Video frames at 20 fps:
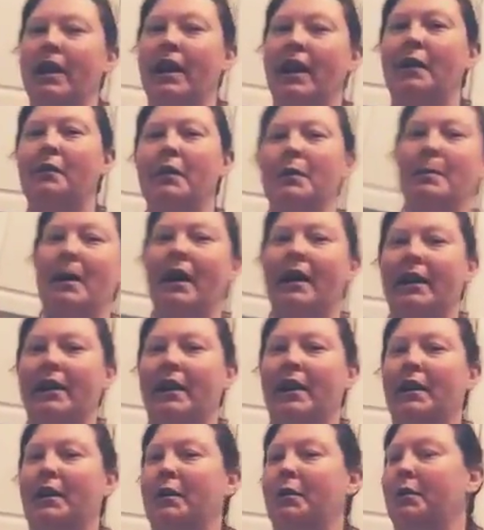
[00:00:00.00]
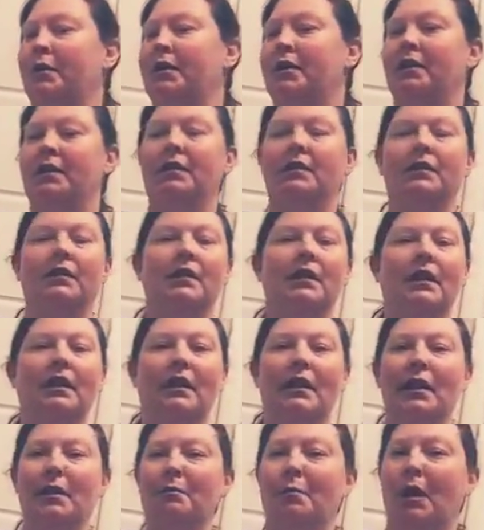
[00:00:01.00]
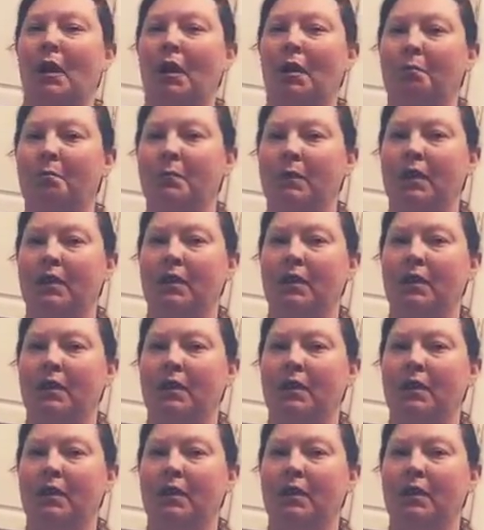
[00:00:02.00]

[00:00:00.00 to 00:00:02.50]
everybody knows lip balm.